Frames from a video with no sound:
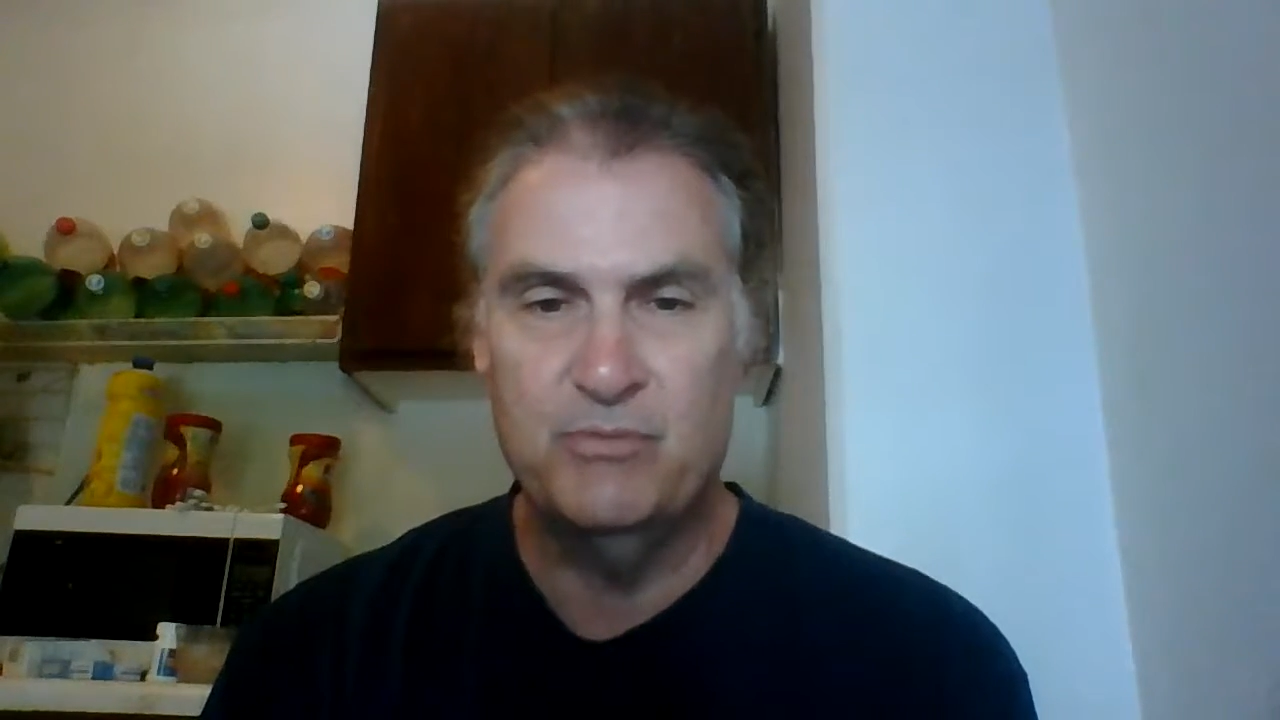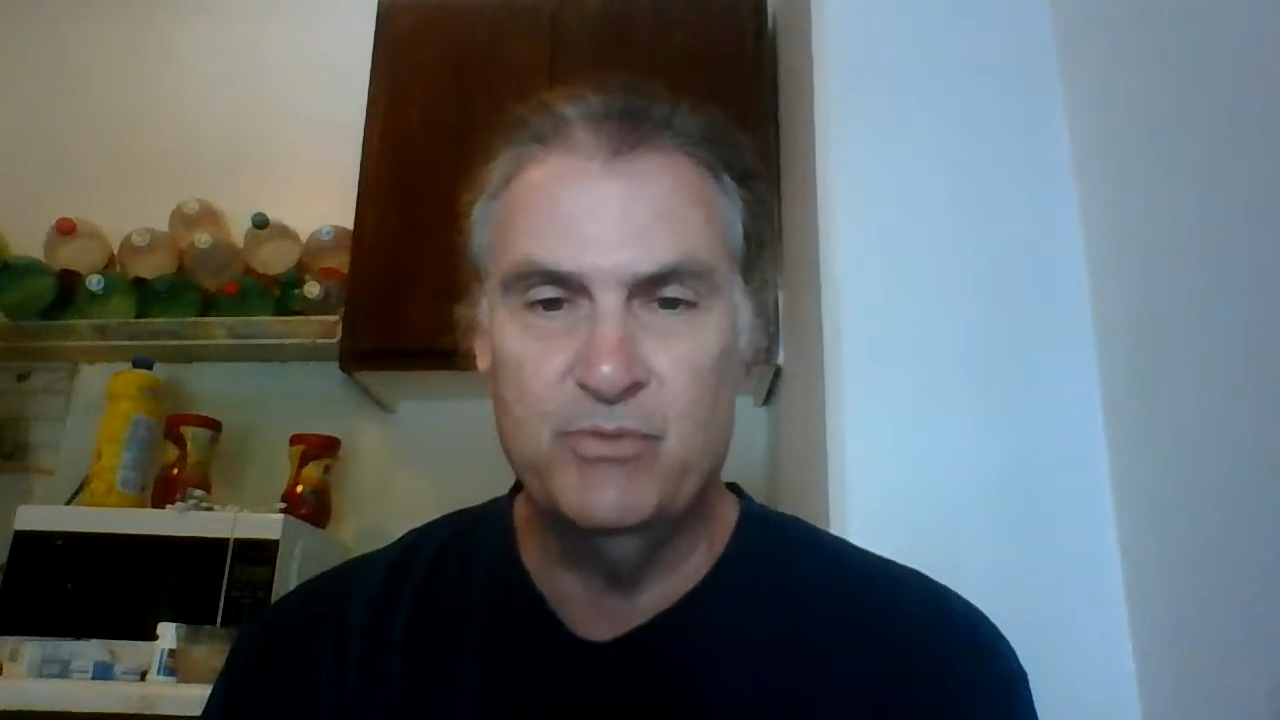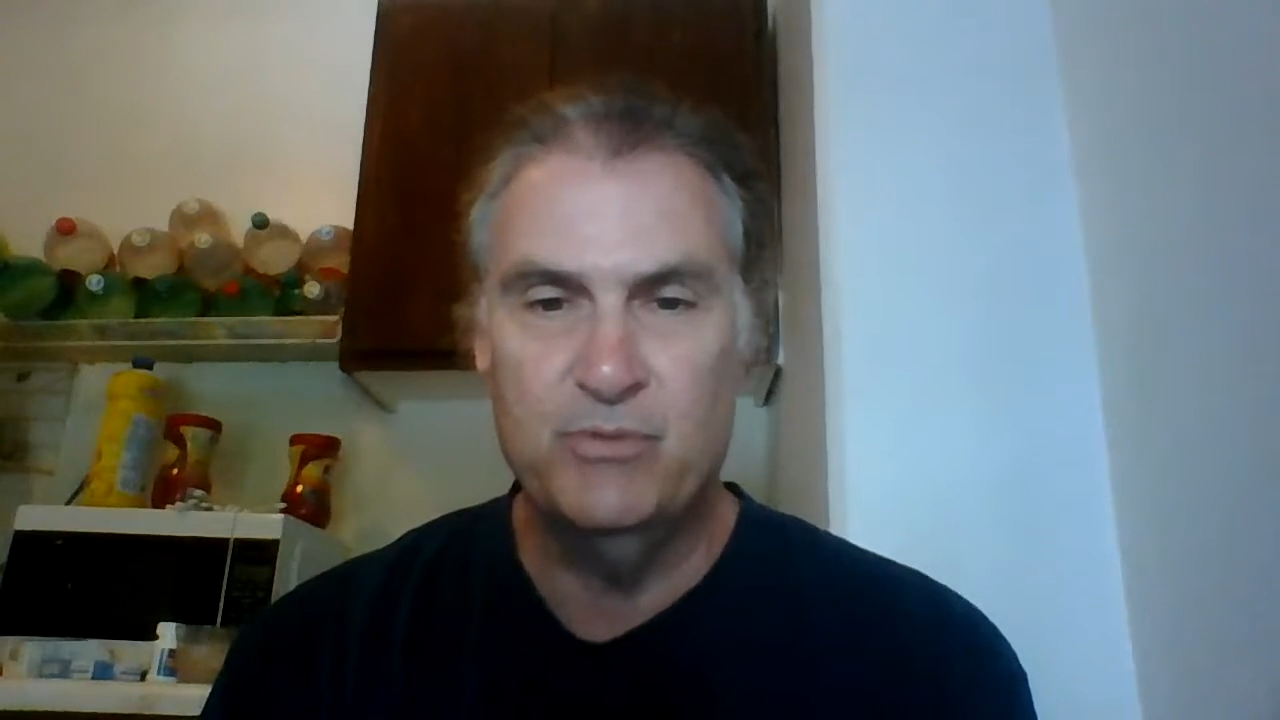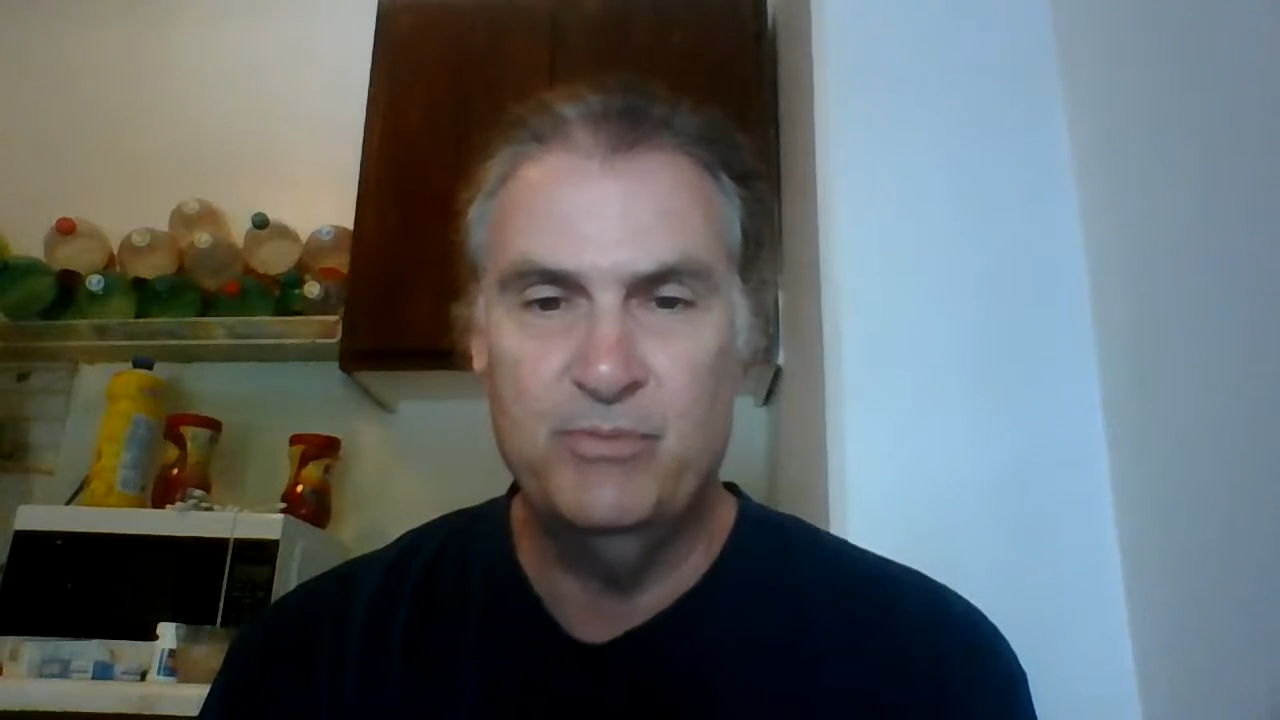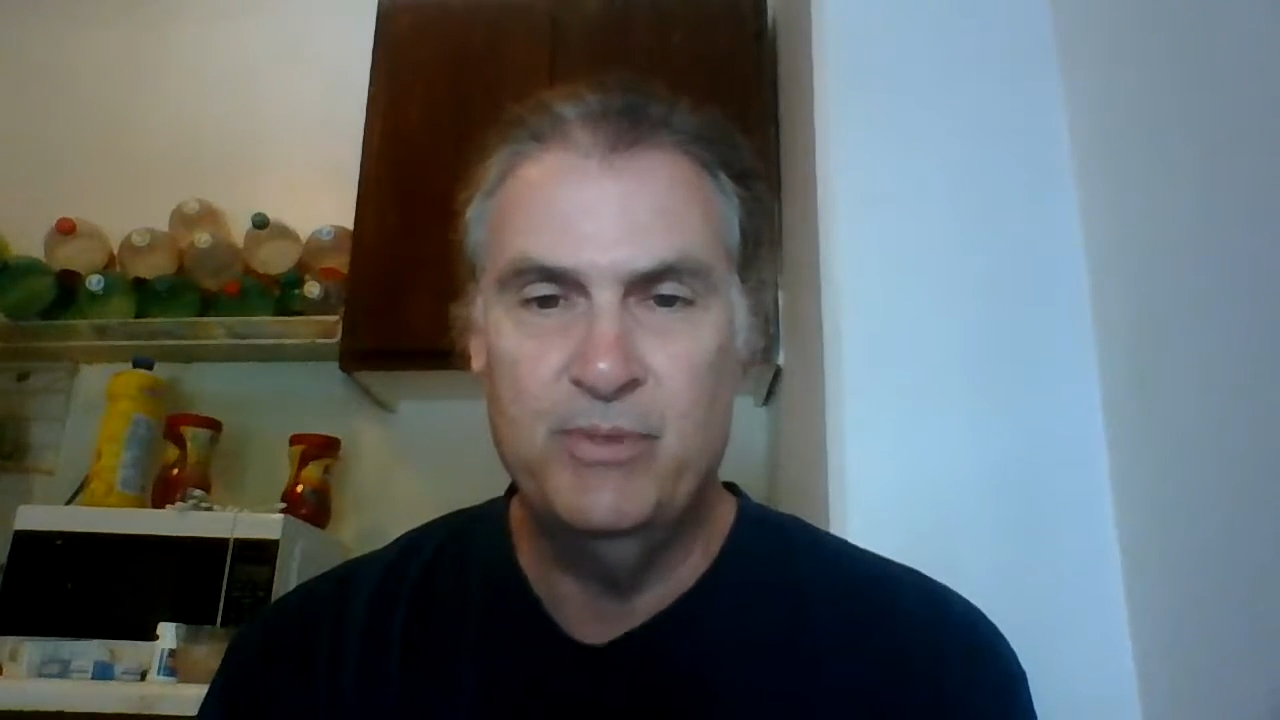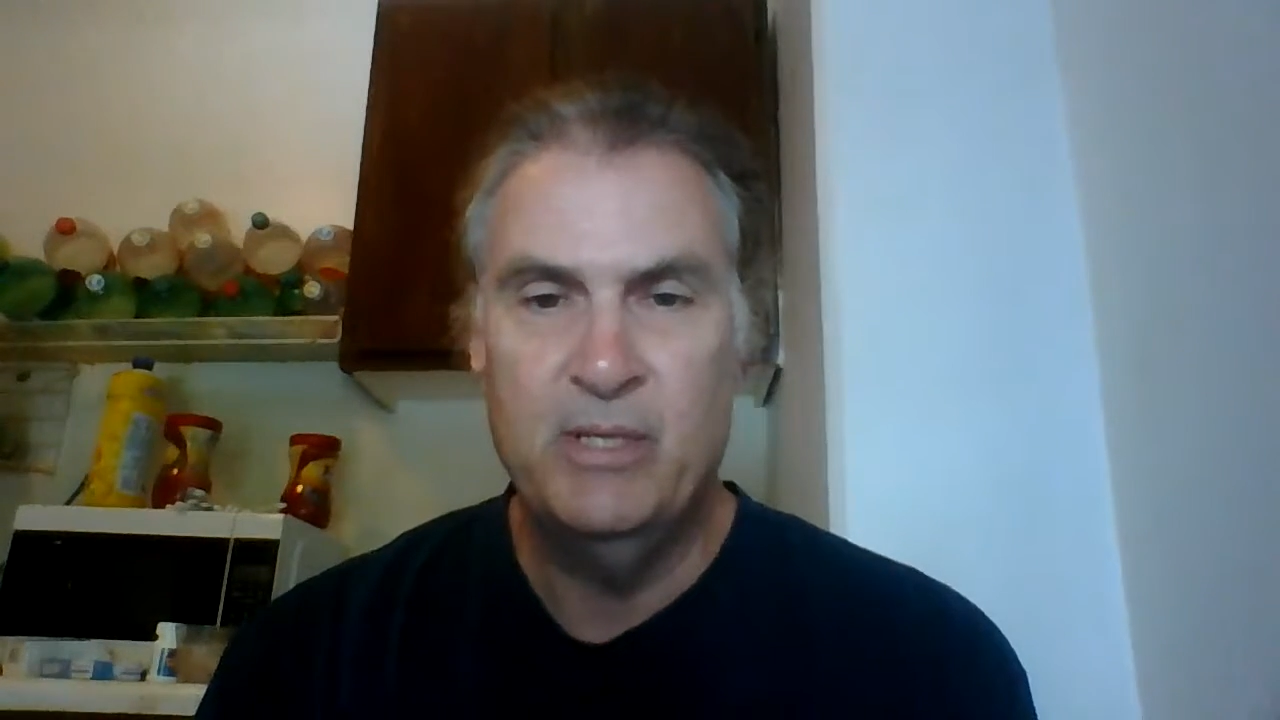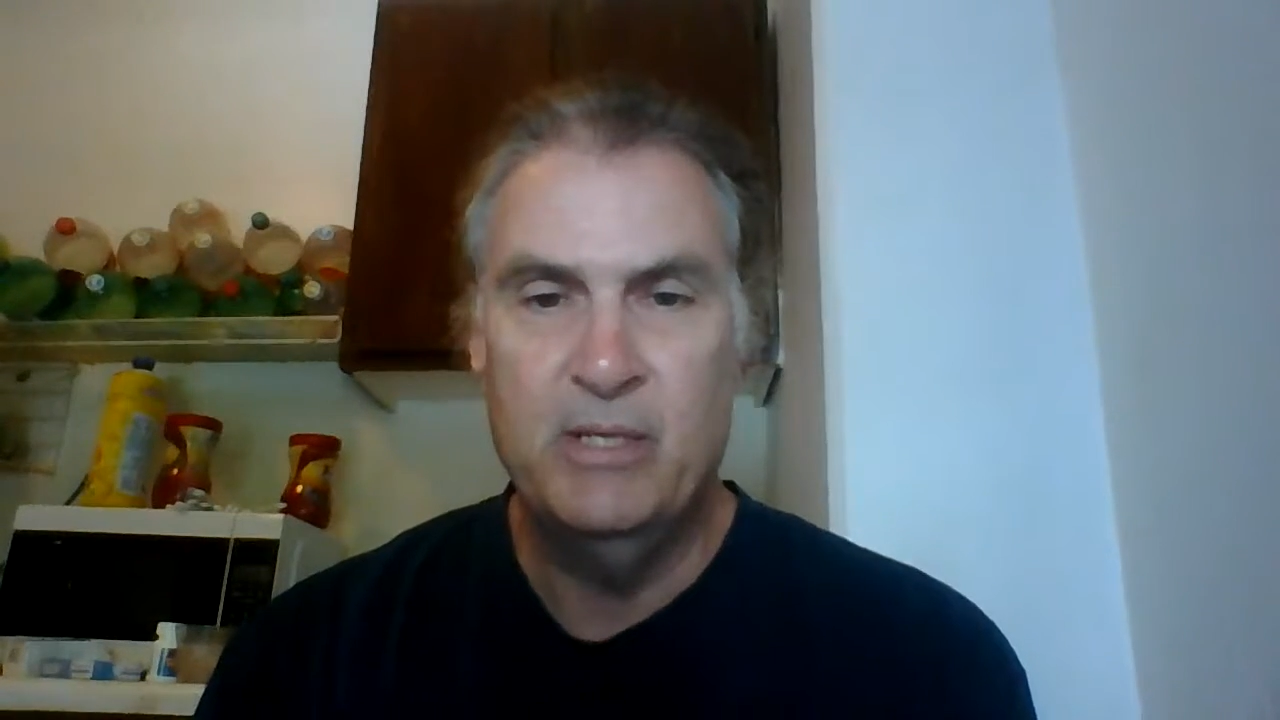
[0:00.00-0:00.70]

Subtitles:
room.